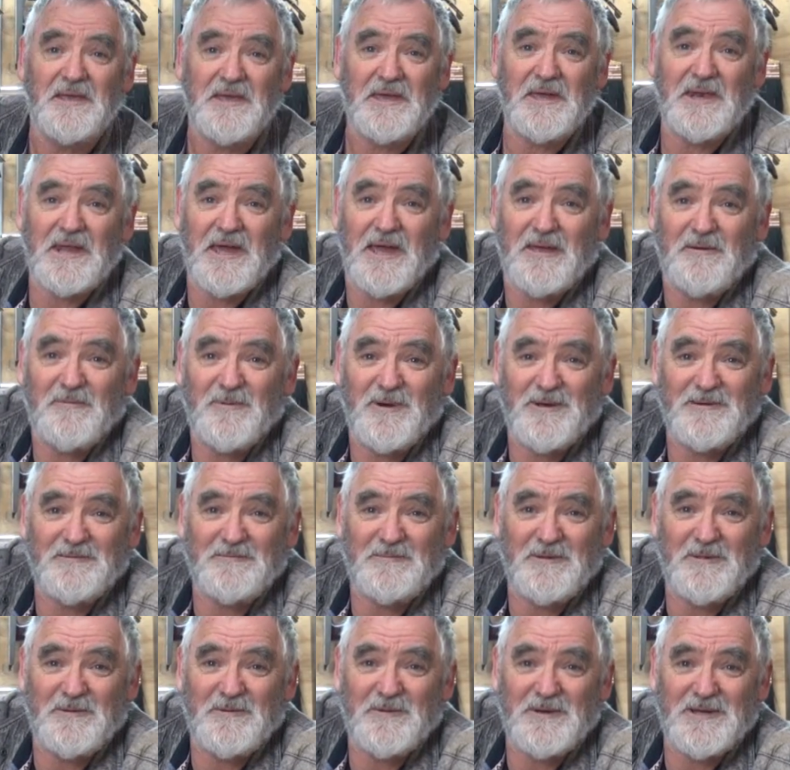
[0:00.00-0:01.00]
G'day, welcome
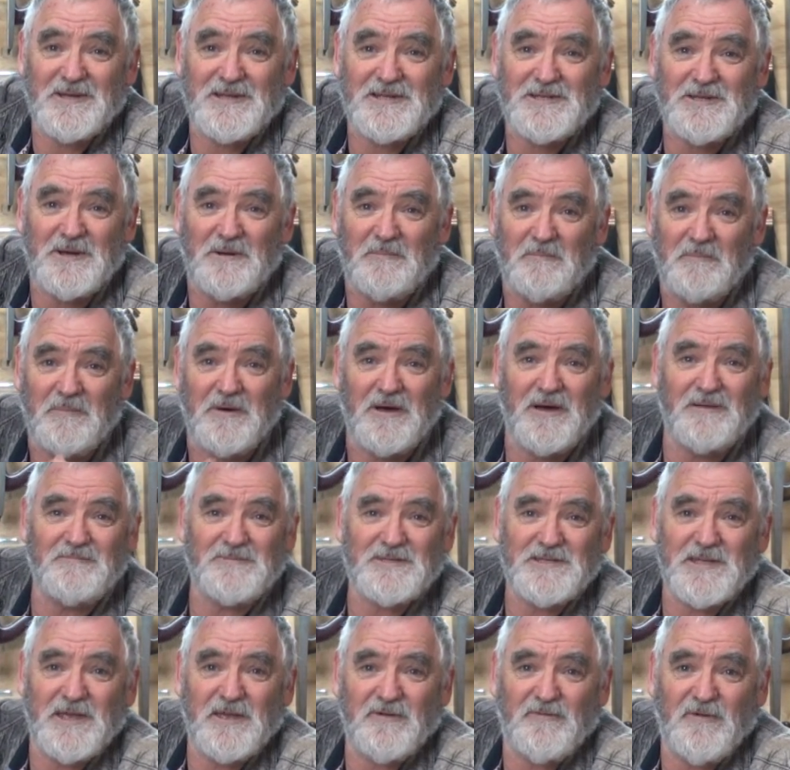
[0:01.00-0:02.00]
to the workshop. I'm
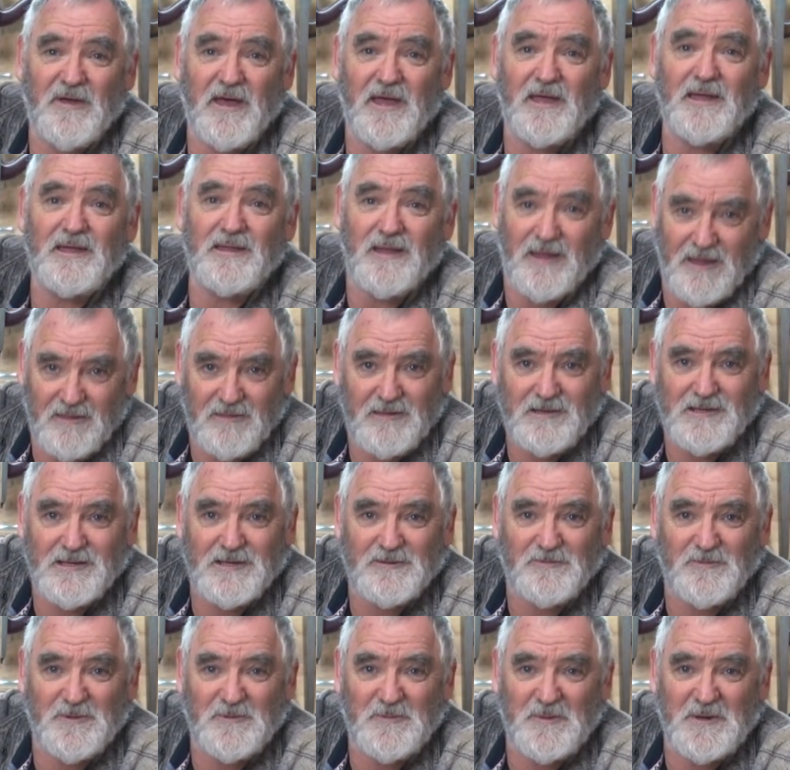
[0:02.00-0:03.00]
Steve Hay and this is
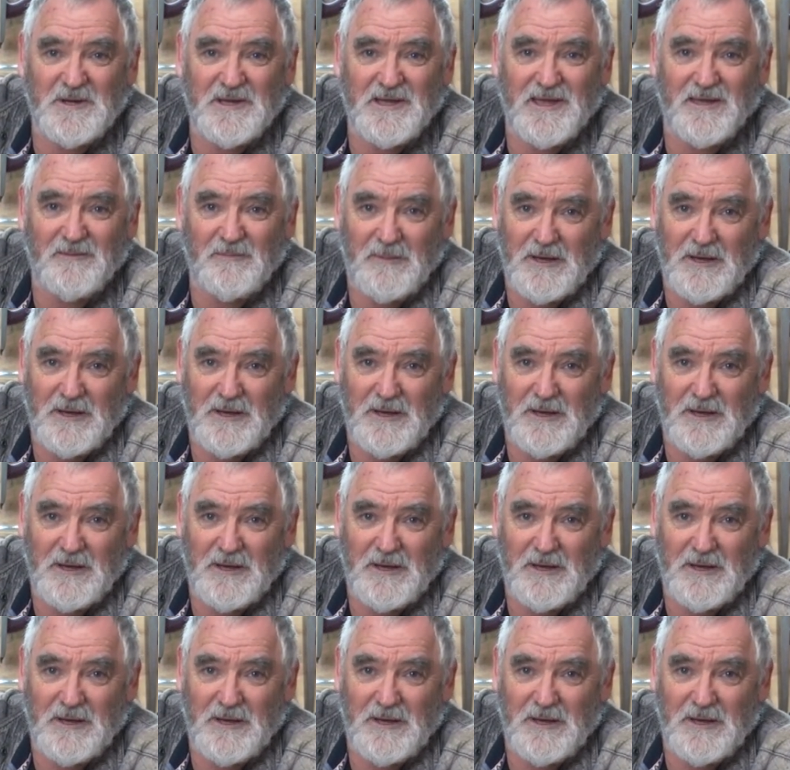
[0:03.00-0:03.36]
Woodworking